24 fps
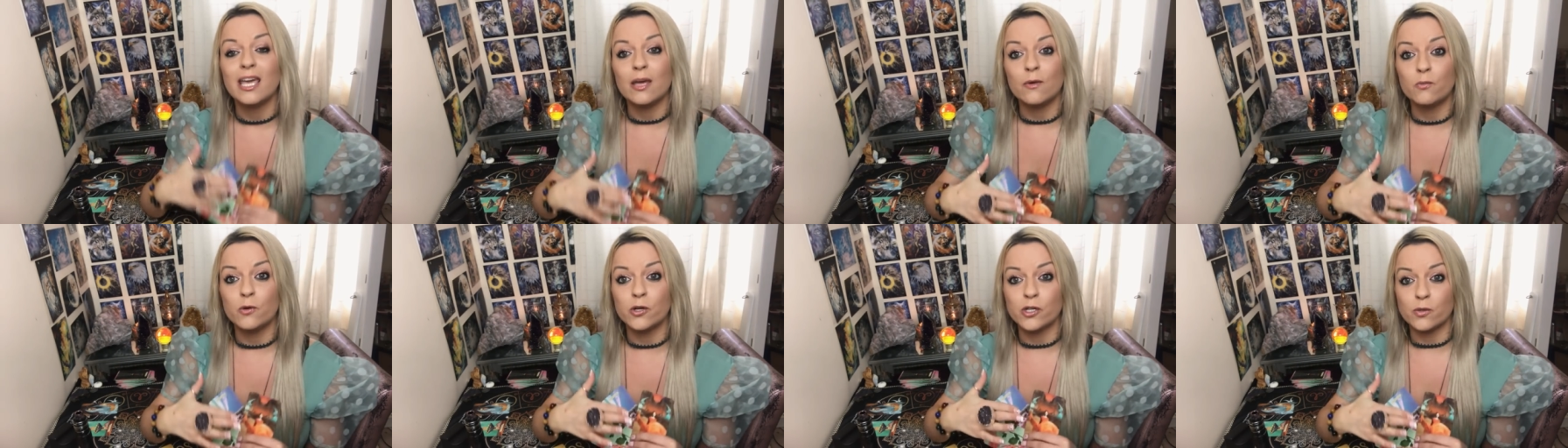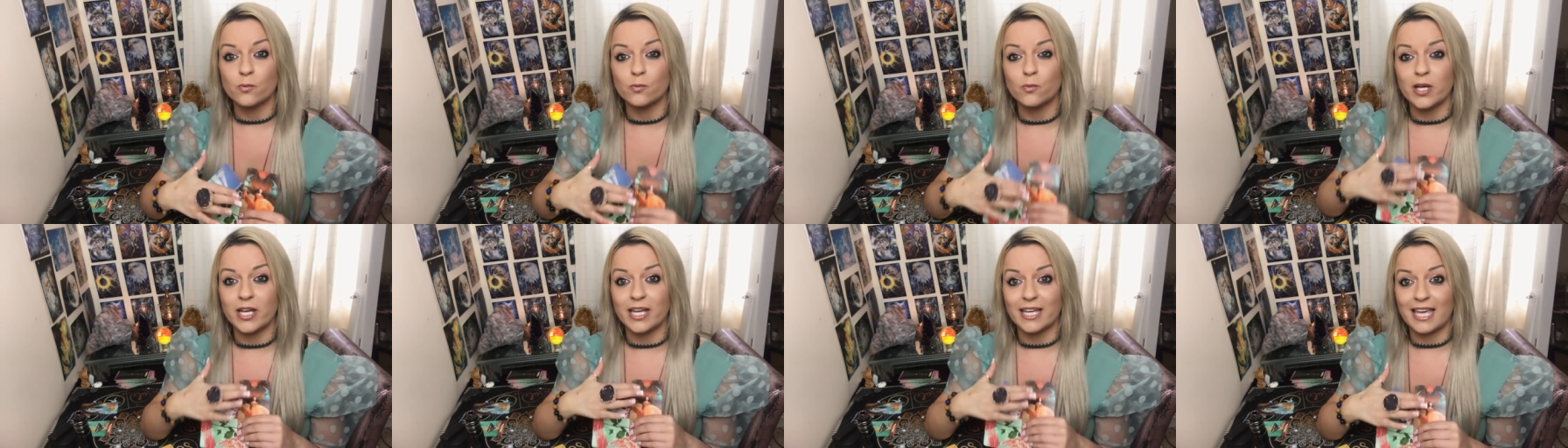it
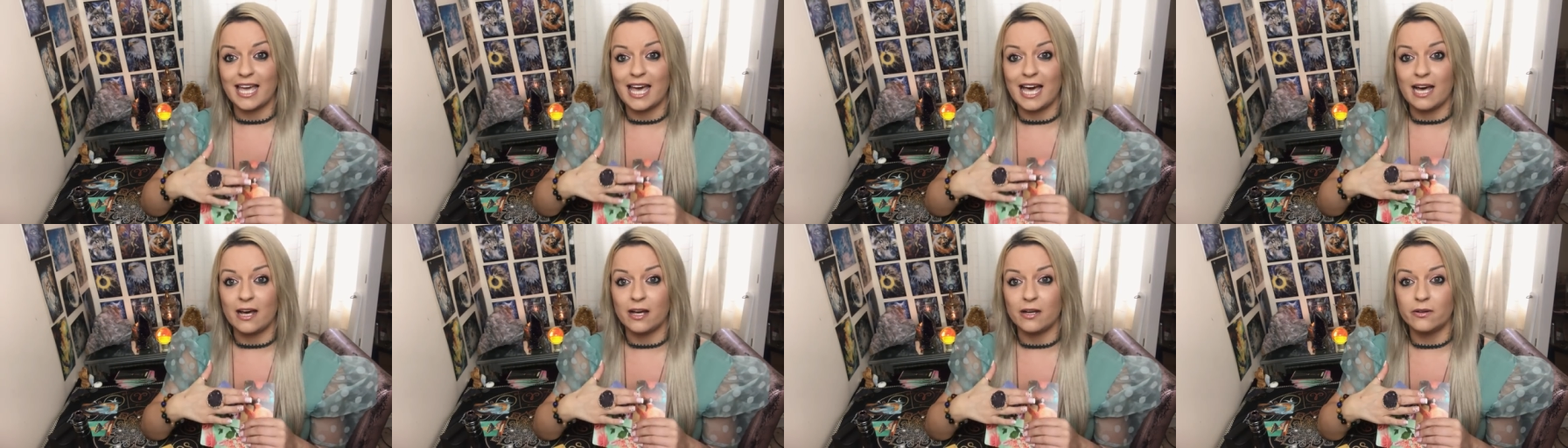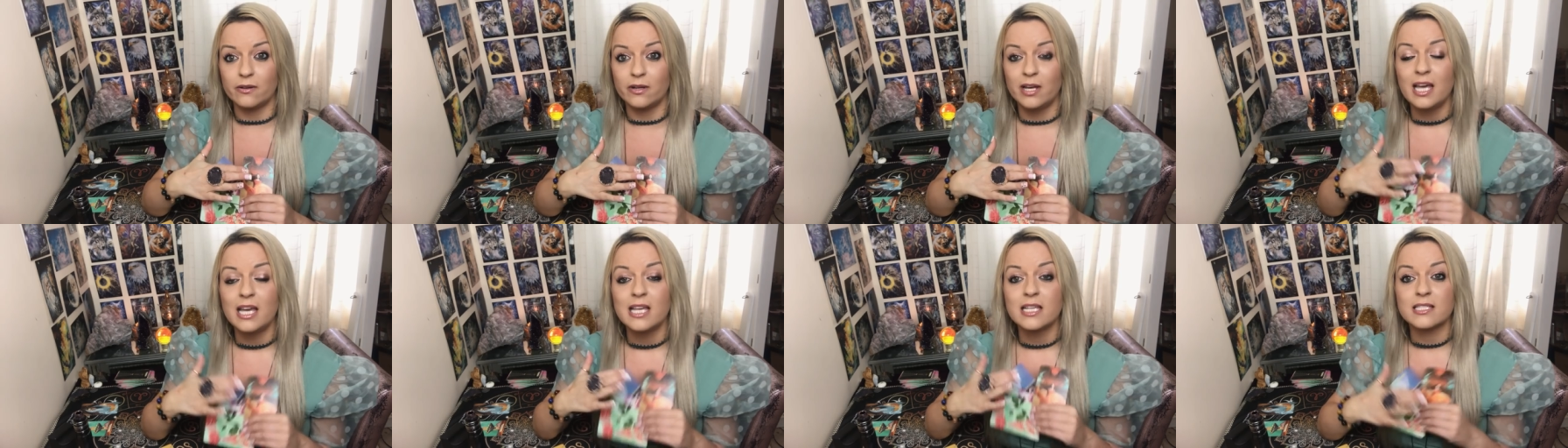wouldn't work
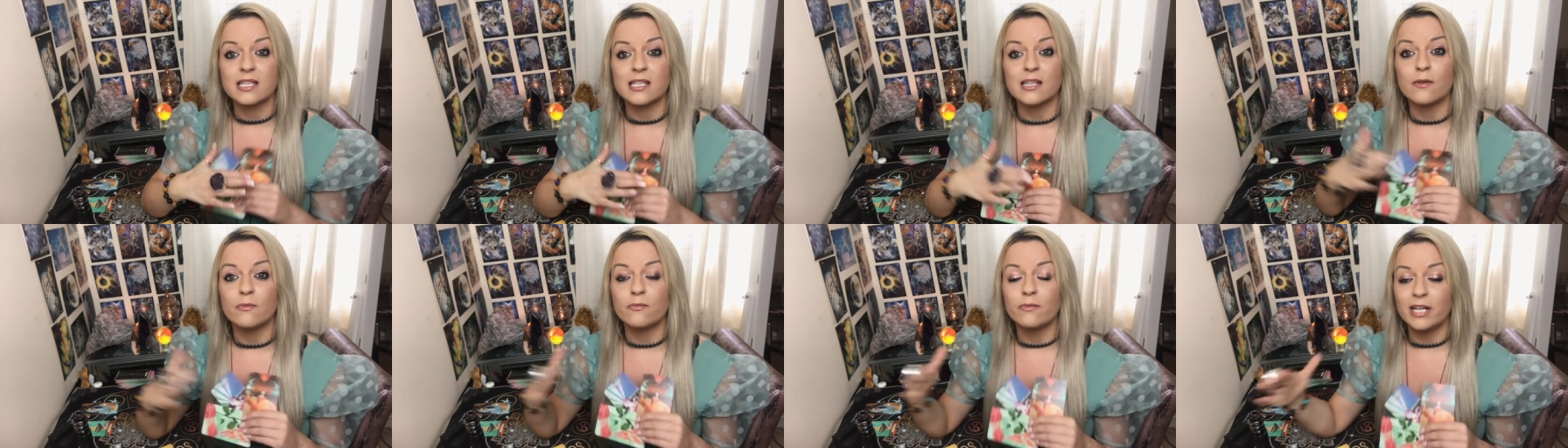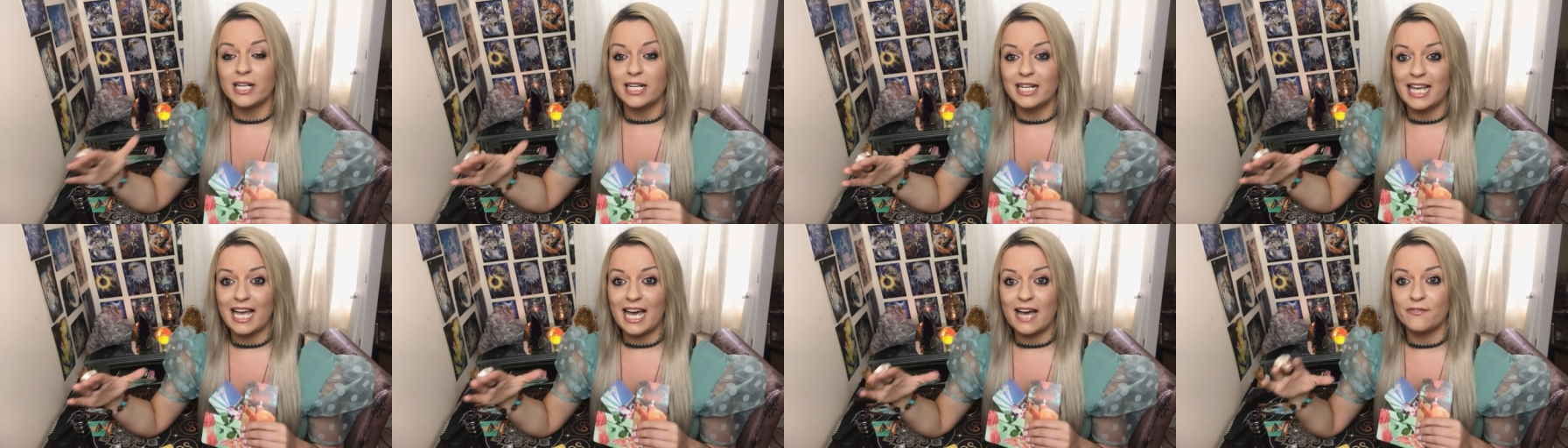out so they're
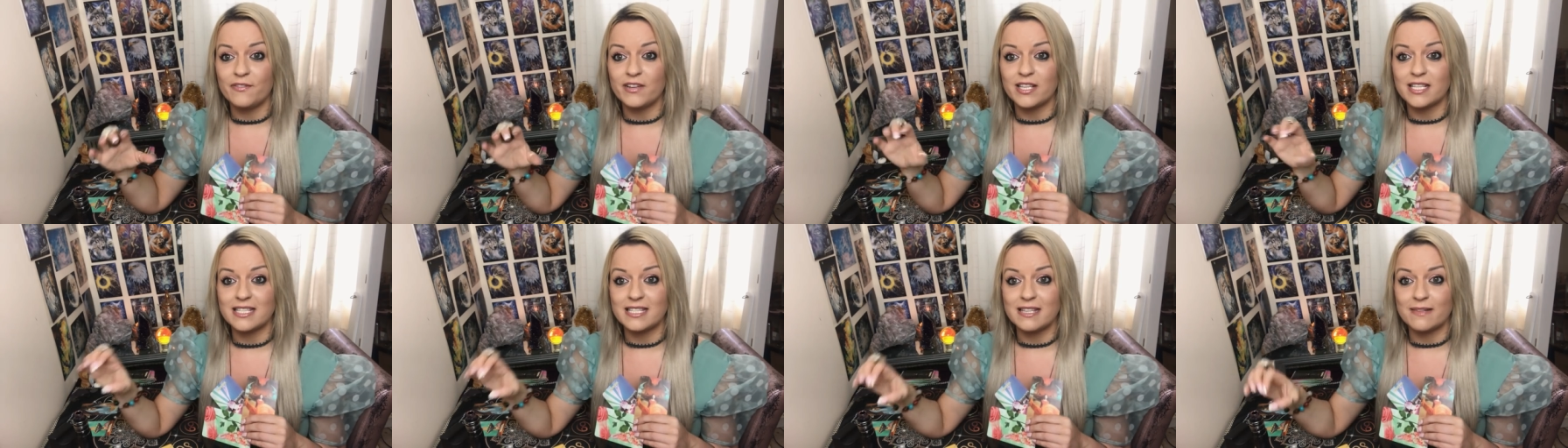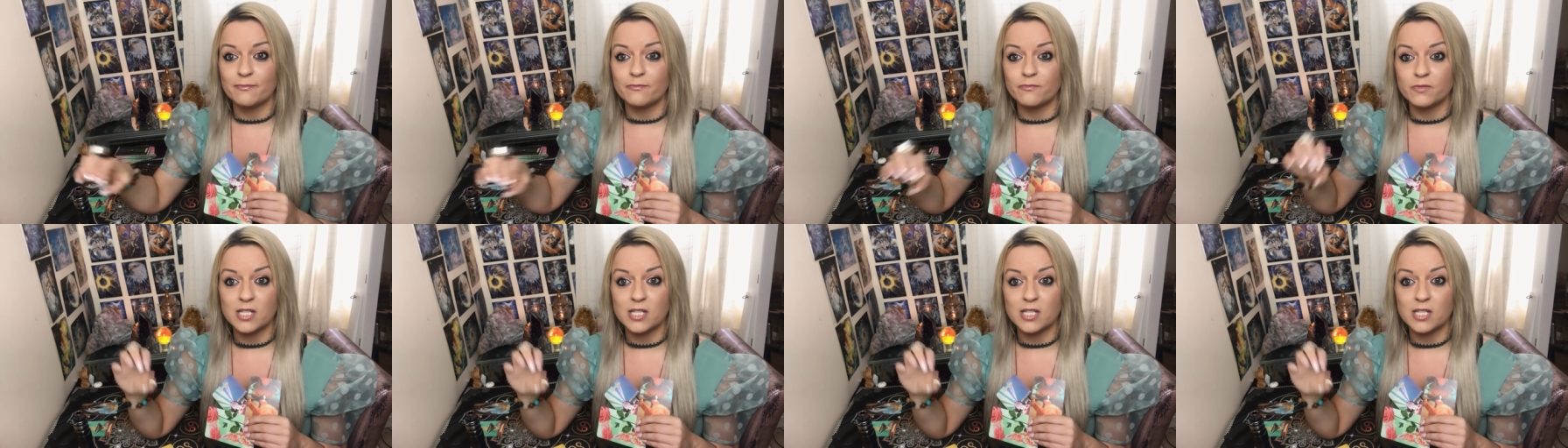really having